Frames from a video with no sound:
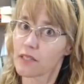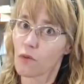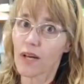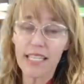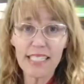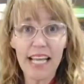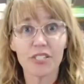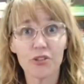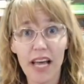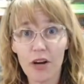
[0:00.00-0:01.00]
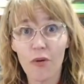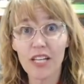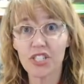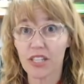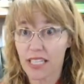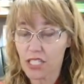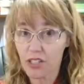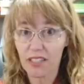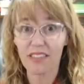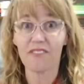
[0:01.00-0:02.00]
well, let's answer that question. Let's
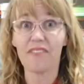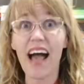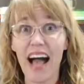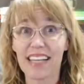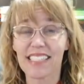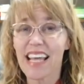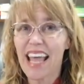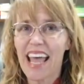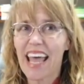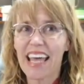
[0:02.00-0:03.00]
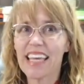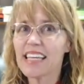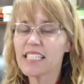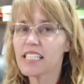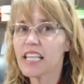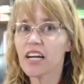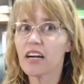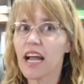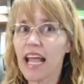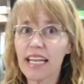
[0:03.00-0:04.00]
look at the facts. Is
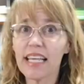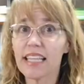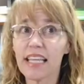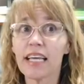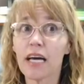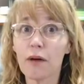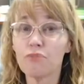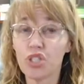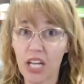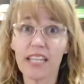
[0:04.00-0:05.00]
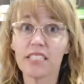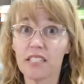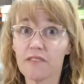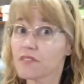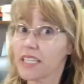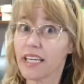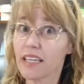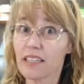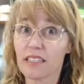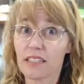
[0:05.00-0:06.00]
there anything
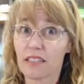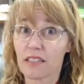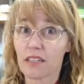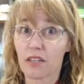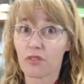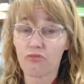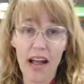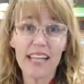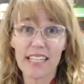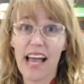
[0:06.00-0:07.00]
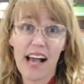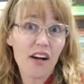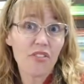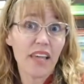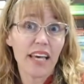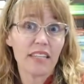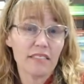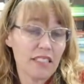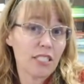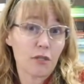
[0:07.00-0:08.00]
objectively right now
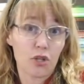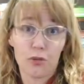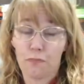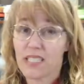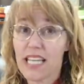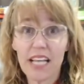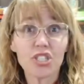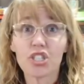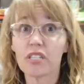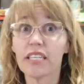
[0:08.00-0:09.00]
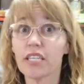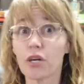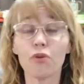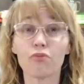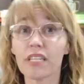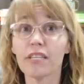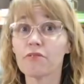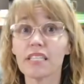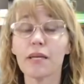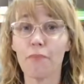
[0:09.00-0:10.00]
that is could potentially go really,
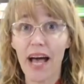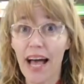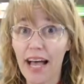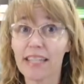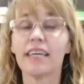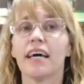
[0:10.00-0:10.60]
really bad?